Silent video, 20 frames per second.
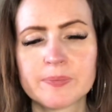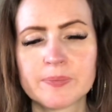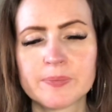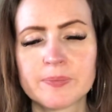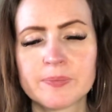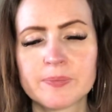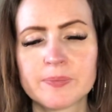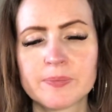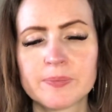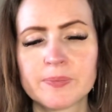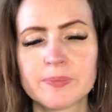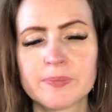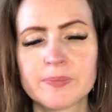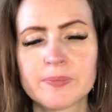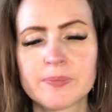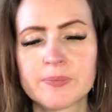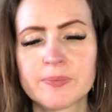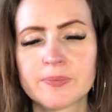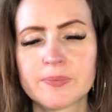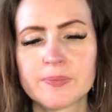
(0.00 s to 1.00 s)

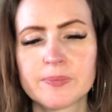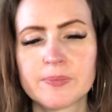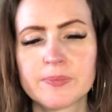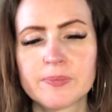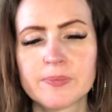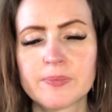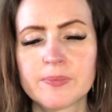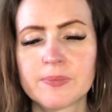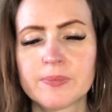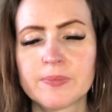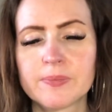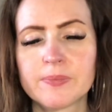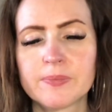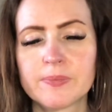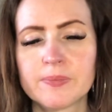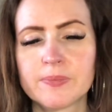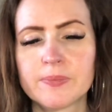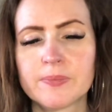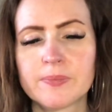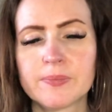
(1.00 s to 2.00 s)

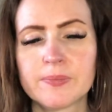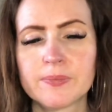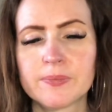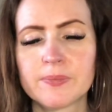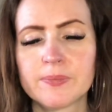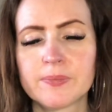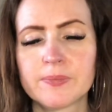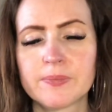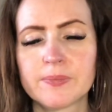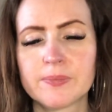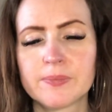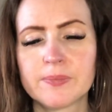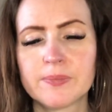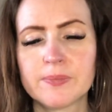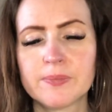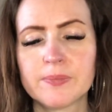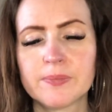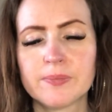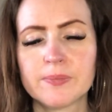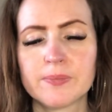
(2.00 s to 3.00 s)

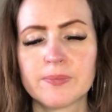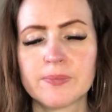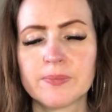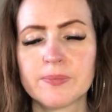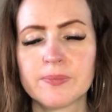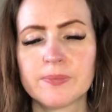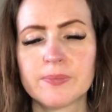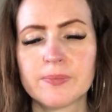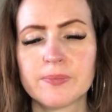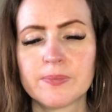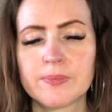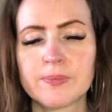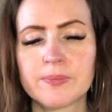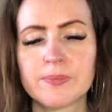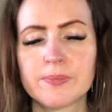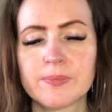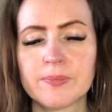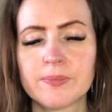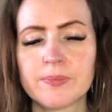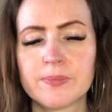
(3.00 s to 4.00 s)

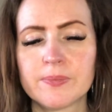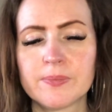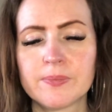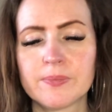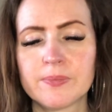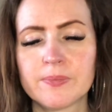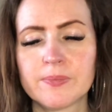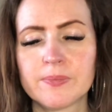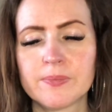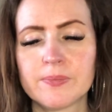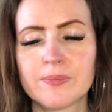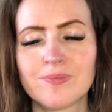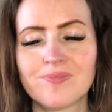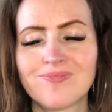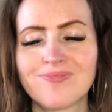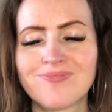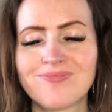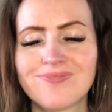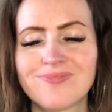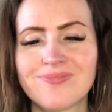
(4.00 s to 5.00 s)

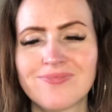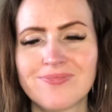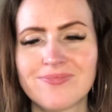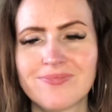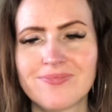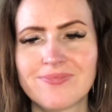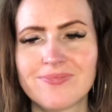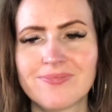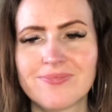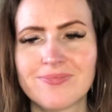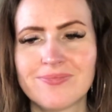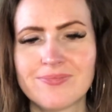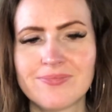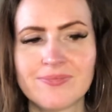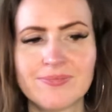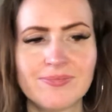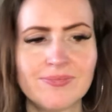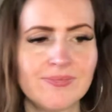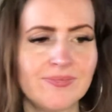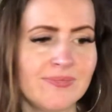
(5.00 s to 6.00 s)
Nobody speaks.